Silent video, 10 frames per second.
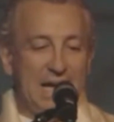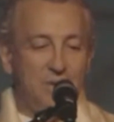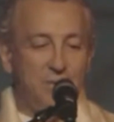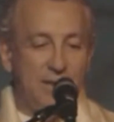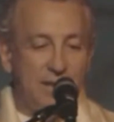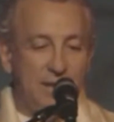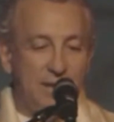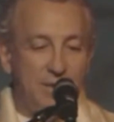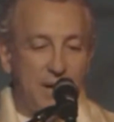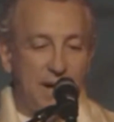And
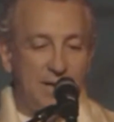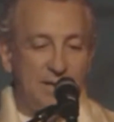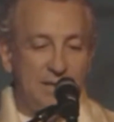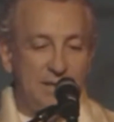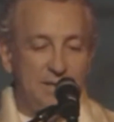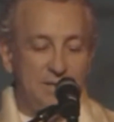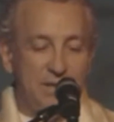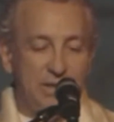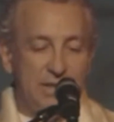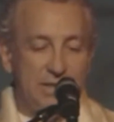within them are these
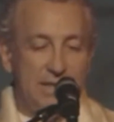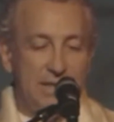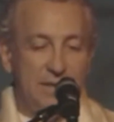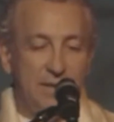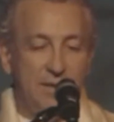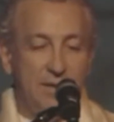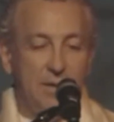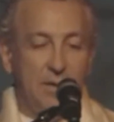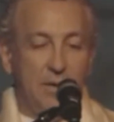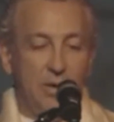divisions here
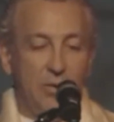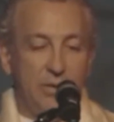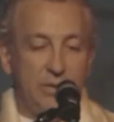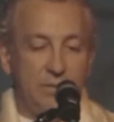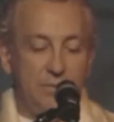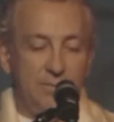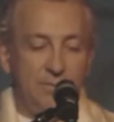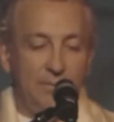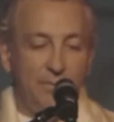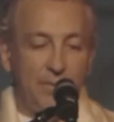on which
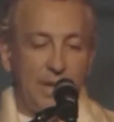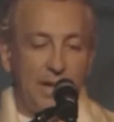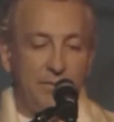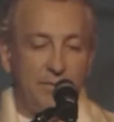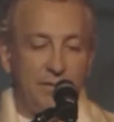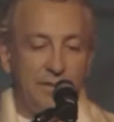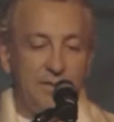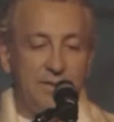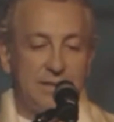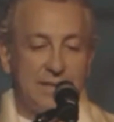I have
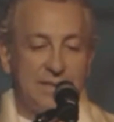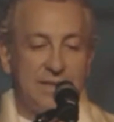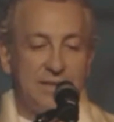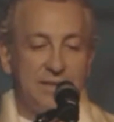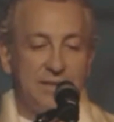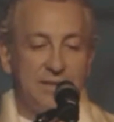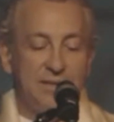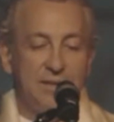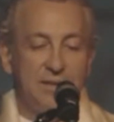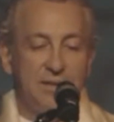written the Sanskrit
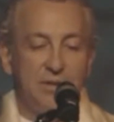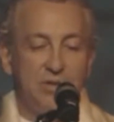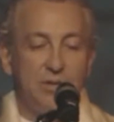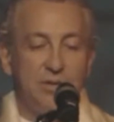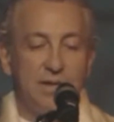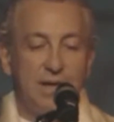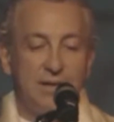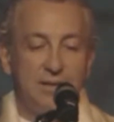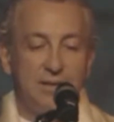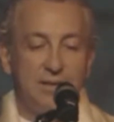
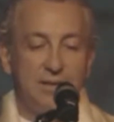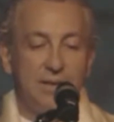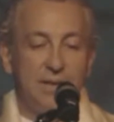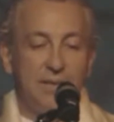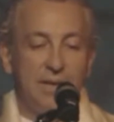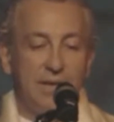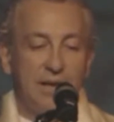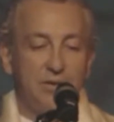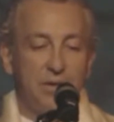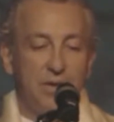sutras that
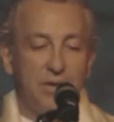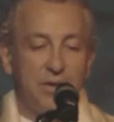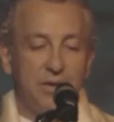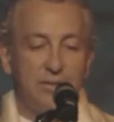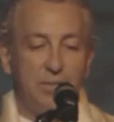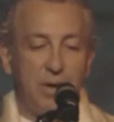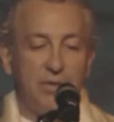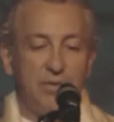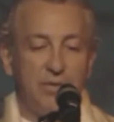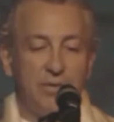actually
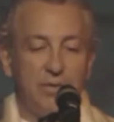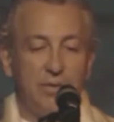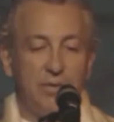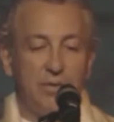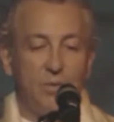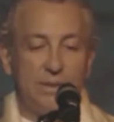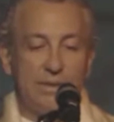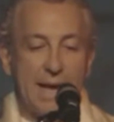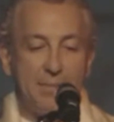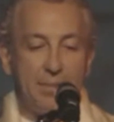correspond to
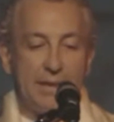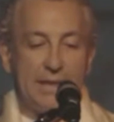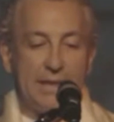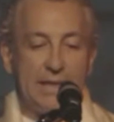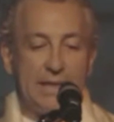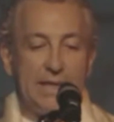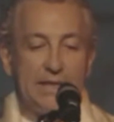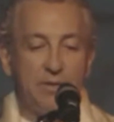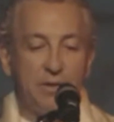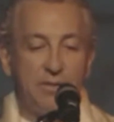what's happening in
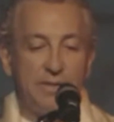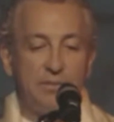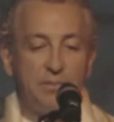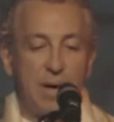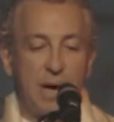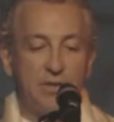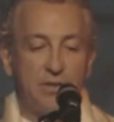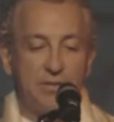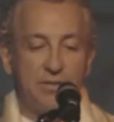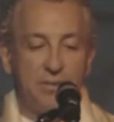each of these
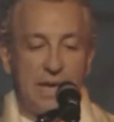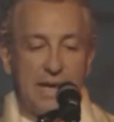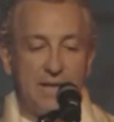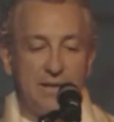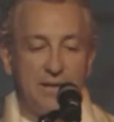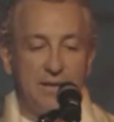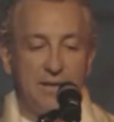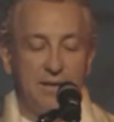parts of the brain.